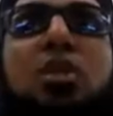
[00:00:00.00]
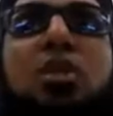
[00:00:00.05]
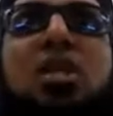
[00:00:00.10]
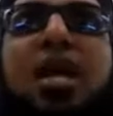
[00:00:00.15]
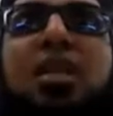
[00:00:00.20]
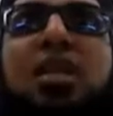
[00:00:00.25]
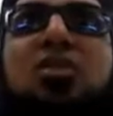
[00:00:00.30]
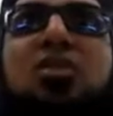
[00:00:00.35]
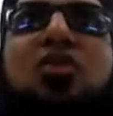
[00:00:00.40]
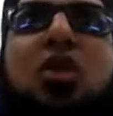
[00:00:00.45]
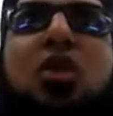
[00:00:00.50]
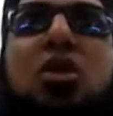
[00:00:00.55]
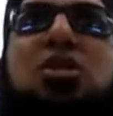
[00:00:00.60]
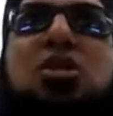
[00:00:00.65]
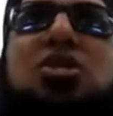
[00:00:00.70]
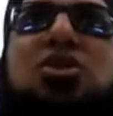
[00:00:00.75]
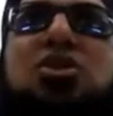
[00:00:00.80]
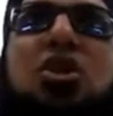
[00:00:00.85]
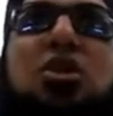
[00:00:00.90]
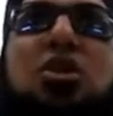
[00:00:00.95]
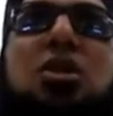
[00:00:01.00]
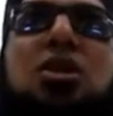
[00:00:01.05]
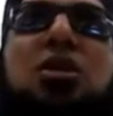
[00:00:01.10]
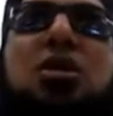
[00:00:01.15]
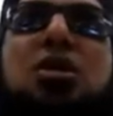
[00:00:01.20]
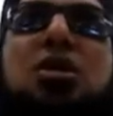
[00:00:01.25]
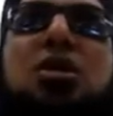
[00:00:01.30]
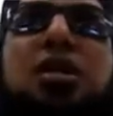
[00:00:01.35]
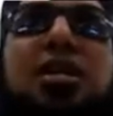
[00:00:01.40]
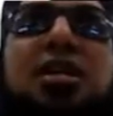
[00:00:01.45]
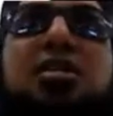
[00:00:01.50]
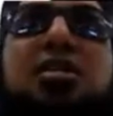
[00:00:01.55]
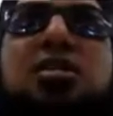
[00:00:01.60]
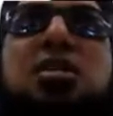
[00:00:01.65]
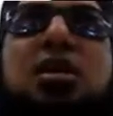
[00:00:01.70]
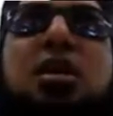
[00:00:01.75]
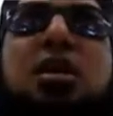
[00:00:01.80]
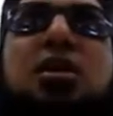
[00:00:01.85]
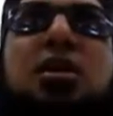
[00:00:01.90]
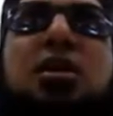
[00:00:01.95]
that knowledge is not
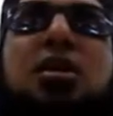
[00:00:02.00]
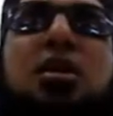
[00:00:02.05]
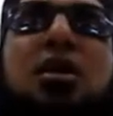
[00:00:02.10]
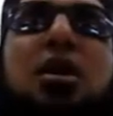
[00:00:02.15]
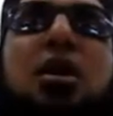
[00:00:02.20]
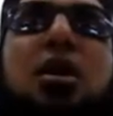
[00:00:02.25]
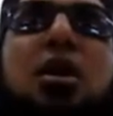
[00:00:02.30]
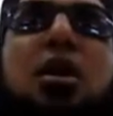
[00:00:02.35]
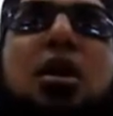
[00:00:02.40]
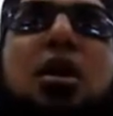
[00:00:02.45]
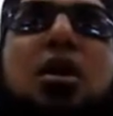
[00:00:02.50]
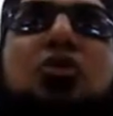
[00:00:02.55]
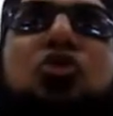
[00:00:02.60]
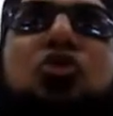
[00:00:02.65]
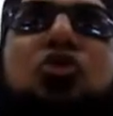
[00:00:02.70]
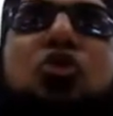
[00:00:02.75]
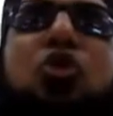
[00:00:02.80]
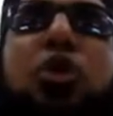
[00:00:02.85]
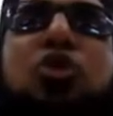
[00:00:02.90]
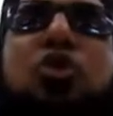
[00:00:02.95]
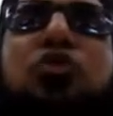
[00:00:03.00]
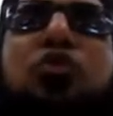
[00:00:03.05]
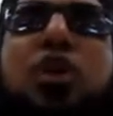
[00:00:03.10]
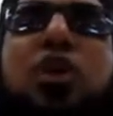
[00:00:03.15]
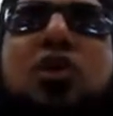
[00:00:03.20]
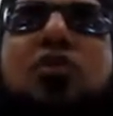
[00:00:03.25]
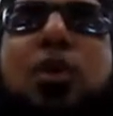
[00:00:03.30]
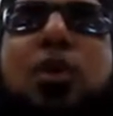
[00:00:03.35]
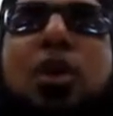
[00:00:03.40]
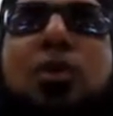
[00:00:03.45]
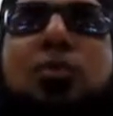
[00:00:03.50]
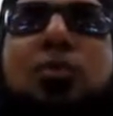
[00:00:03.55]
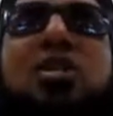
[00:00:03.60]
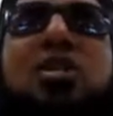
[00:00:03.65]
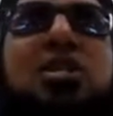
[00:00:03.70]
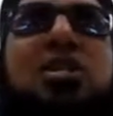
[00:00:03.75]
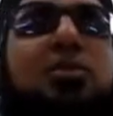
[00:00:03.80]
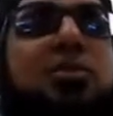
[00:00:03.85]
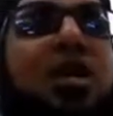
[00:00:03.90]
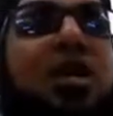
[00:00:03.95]
necessary uh, to go into everyone because
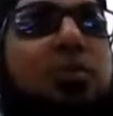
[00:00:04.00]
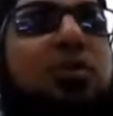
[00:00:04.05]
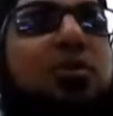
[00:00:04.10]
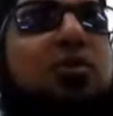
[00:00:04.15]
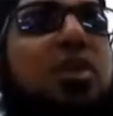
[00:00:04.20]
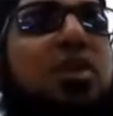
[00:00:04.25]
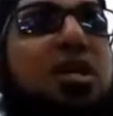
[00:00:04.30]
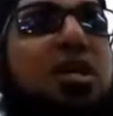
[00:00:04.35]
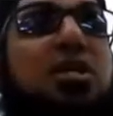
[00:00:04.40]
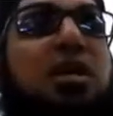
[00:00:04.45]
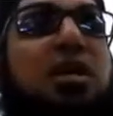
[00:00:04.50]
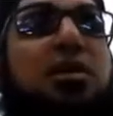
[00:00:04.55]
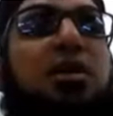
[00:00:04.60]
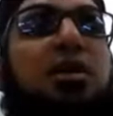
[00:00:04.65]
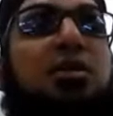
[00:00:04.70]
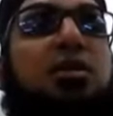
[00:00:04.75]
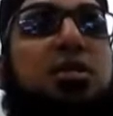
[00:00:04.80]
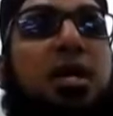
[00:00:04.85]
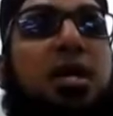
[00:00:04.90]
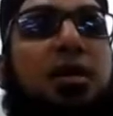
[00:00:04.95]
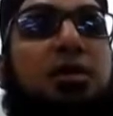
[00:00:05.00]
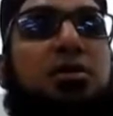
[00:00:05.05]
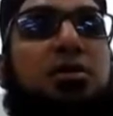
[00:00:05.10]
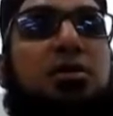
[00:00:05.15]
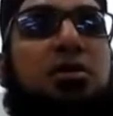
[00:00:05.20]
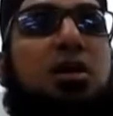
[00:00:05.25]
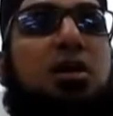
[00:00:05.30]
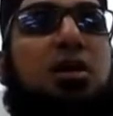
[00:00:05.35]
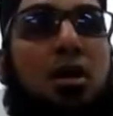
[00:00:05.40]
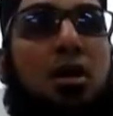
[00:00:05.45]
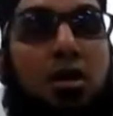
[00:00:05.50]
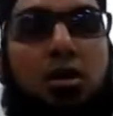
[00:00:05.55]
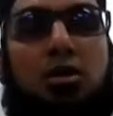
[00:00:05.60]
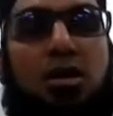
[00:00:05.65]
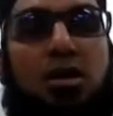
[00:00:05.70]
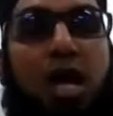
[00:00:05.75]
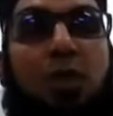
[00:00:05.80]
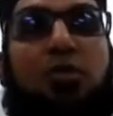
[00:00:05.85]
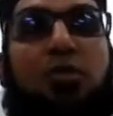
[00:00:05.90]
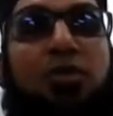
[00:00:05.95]
it becomes a very technical science.
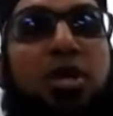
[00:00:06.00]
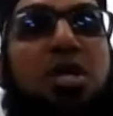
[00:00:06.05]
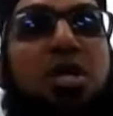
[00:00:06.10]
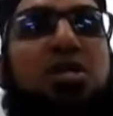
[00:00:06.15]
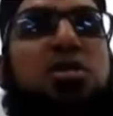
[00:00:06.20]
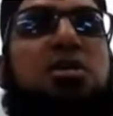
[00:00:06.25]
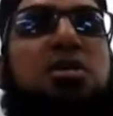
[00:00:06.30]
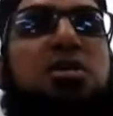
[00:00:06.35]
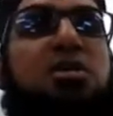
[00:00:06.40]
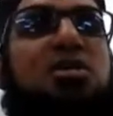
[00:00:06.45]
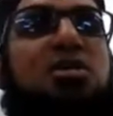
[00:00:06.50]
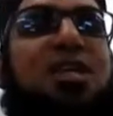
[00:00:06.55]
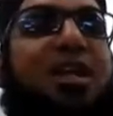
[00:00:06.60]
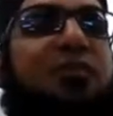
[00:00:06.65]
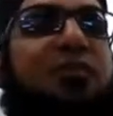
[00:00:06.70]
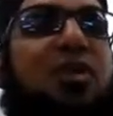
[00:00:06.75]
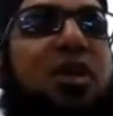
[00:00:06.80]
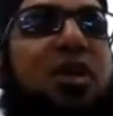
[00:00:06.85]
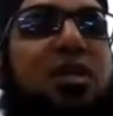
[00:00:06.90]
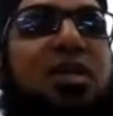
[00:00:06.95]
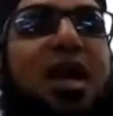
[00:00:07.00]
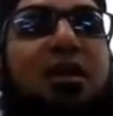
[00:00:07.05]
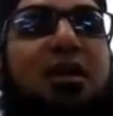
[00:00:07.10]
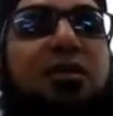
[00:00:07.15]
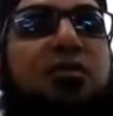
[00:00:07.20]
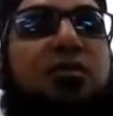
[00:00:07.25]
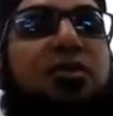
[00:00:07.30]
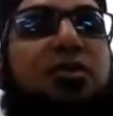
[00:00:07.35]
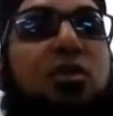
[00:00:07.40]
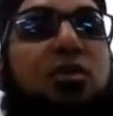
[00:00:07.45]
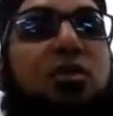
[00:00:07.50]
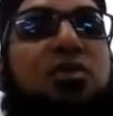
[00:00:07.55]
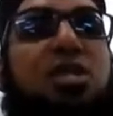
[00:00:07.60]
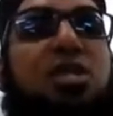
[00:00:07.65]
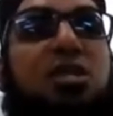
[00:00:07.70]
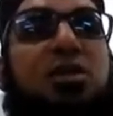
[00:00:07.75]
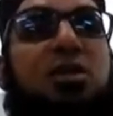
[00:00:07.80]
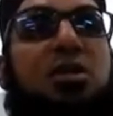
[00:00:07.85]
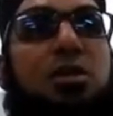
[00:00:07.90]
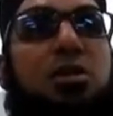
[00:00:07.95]
Abrogation is itself an entire field of
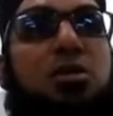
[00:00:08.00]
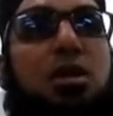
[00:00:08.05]
study.